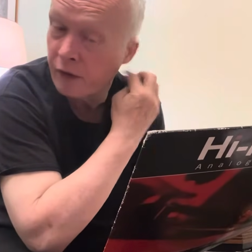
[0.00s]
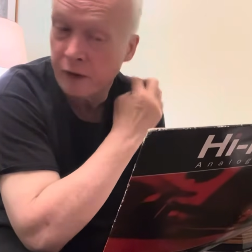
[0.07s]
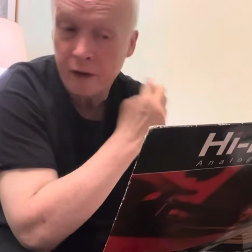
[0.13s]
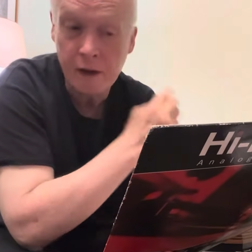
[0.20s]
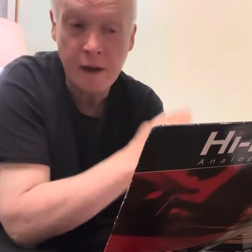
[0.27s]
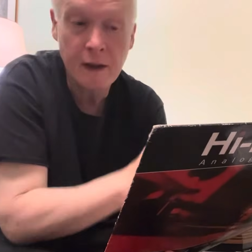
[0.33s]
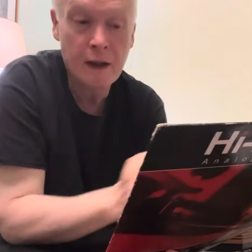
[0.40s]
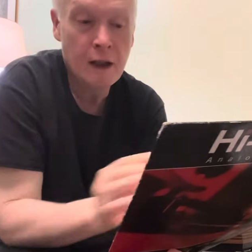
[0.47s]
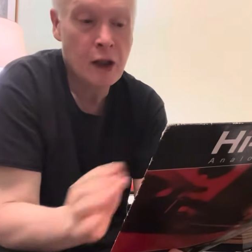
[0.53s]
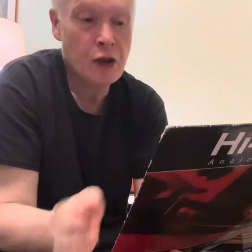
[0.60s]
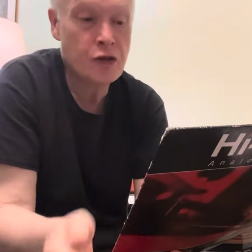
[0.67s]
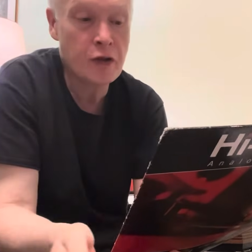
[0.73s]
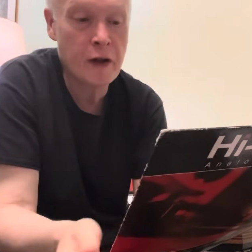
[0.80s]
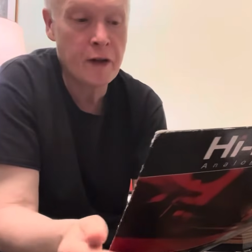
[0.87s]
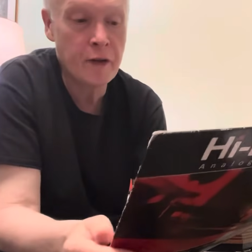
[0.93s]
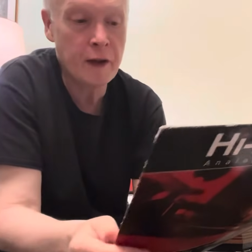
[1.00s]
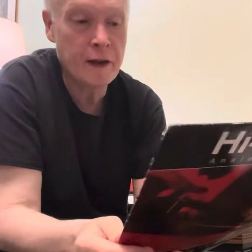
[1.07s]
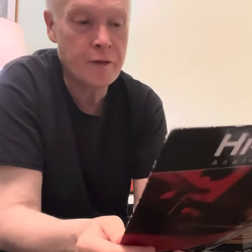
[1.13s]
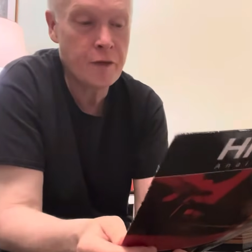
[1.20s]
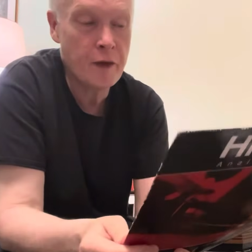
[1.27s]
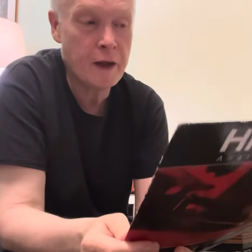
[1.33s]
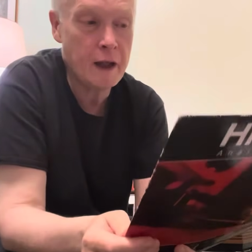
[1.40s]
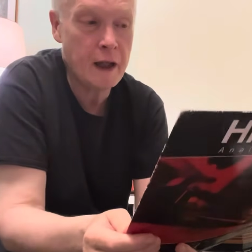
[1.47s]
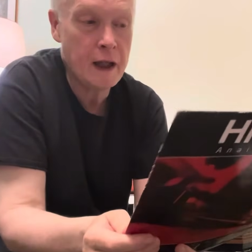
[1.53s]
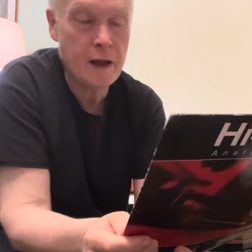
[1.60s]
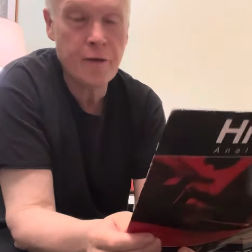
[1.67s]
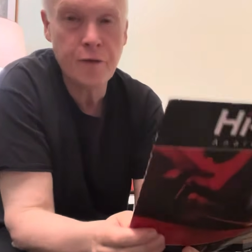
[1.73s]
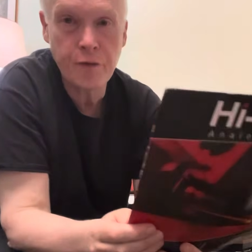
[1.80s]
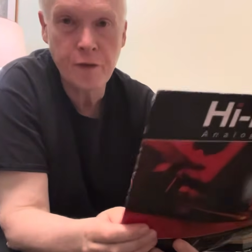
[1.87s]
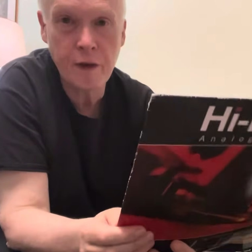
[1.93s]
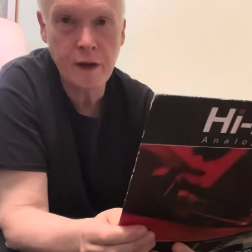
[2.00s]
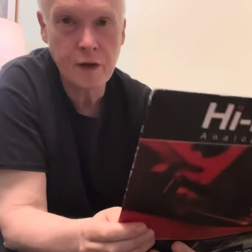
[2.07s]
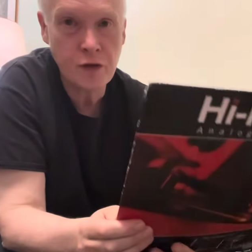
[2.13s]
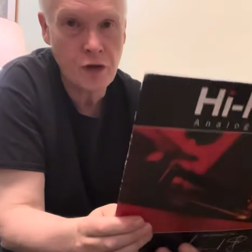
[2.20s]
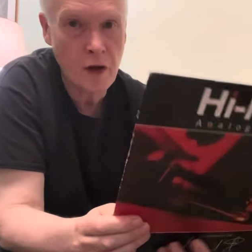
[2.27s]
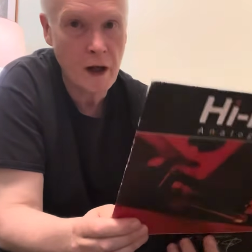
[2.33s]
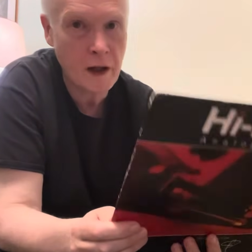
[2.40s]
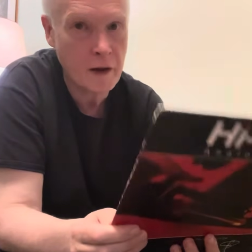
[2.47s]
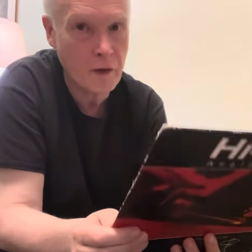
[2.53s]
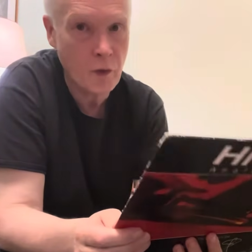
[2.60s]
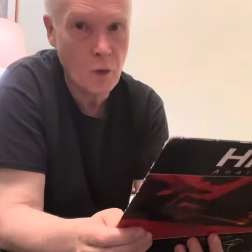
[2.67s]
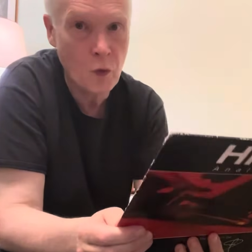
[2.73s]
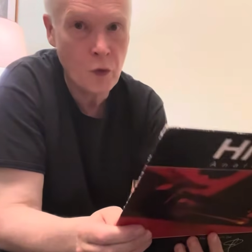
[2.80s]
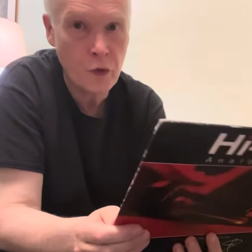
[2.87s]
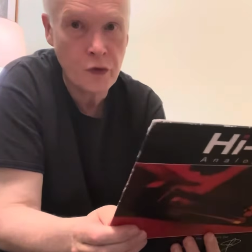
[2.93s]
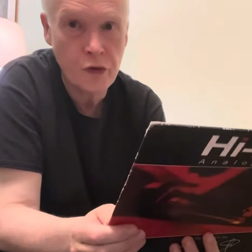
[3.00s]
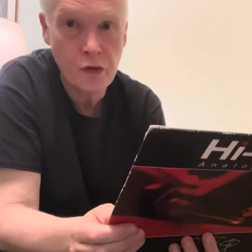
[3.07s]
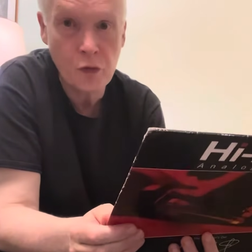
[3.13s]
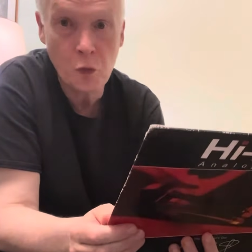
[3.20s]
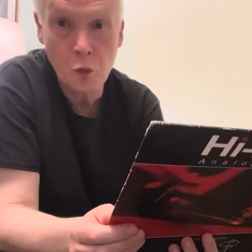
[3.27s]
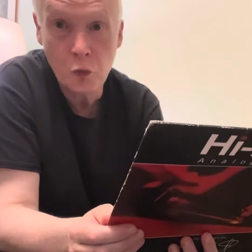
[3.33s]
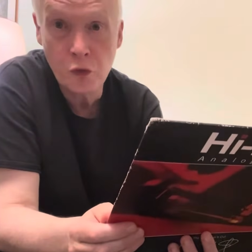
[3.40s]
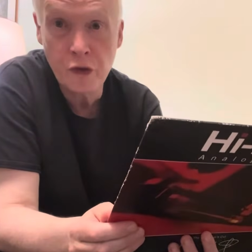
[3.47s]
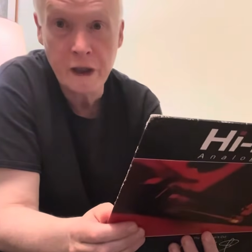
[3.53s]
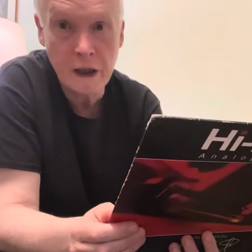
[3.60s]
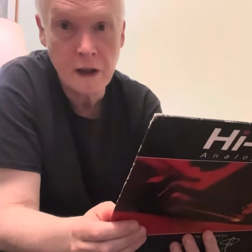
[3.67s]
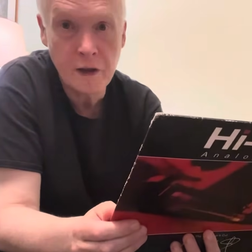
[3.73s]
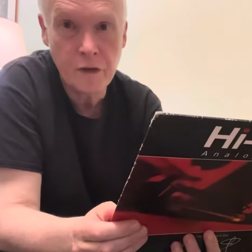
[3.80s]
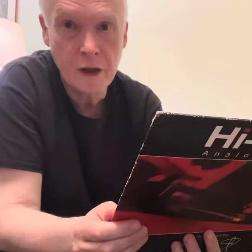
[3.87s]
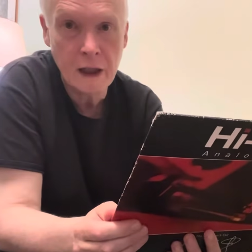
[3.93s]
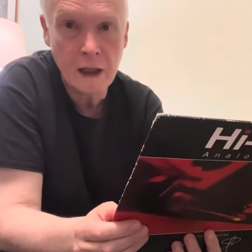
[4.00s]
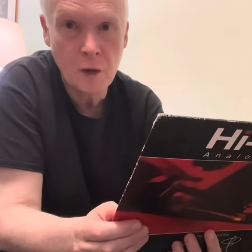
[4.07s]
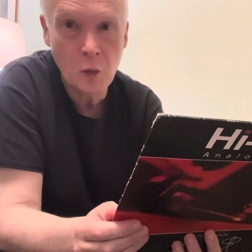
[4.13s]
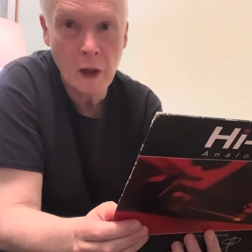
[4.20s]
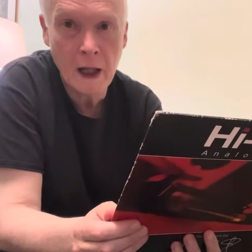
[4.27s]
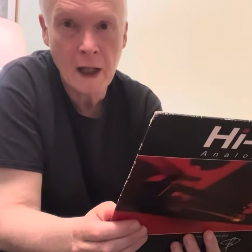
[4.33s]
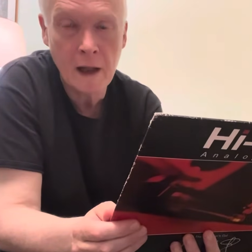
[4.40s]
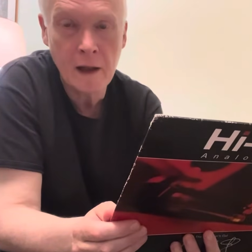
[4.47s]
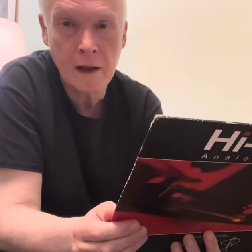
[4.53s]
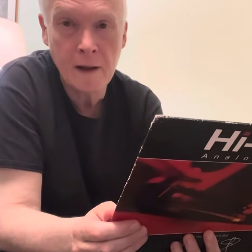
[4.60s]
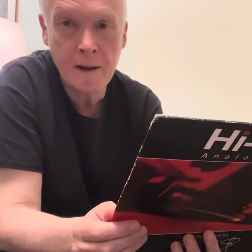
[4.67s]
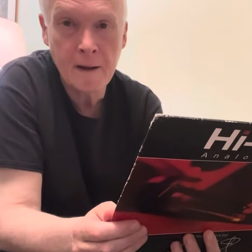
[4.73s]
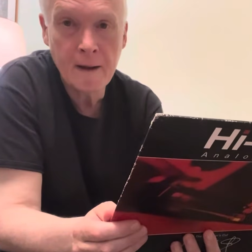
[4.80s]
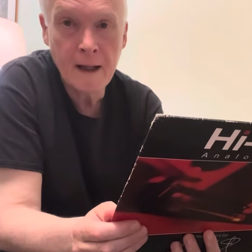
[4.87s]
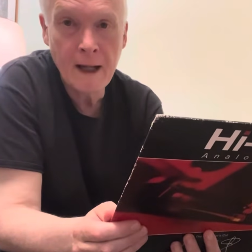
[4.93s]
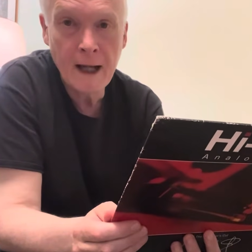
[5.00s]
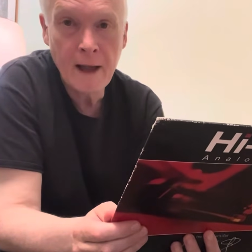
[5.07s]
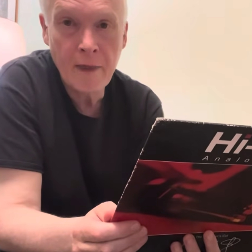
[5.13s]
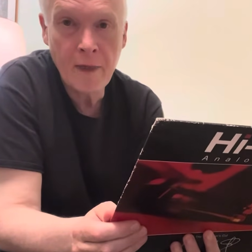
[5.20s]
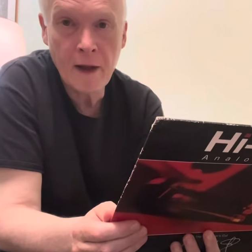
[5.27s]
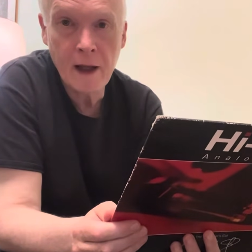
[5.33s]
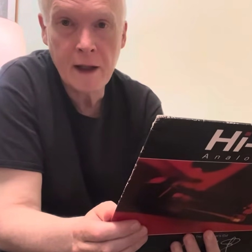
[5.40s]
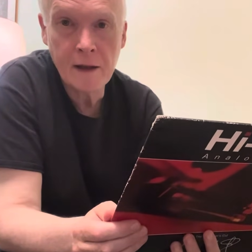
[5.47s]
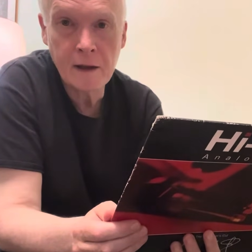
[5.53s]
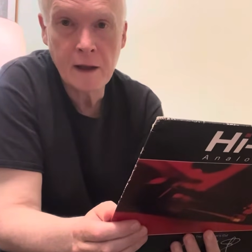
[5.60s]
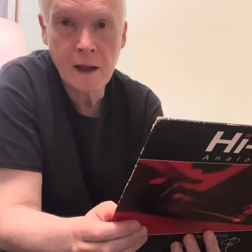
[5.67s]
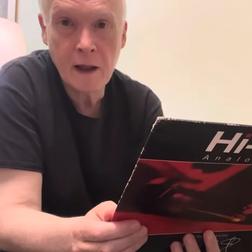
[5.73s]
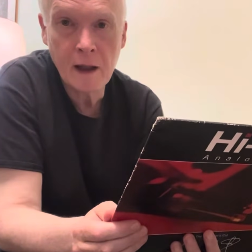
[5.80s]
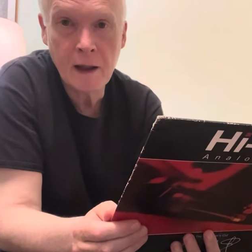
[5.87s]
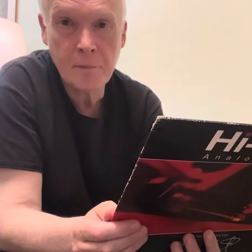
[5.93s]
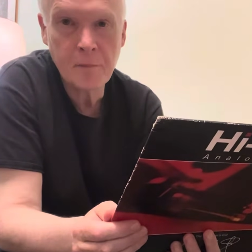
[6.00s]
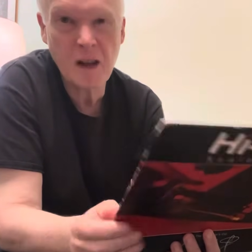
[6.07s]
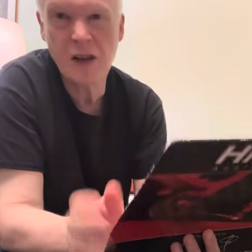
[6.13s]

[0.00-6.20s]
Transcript: And generally, if they track those really well, then I'm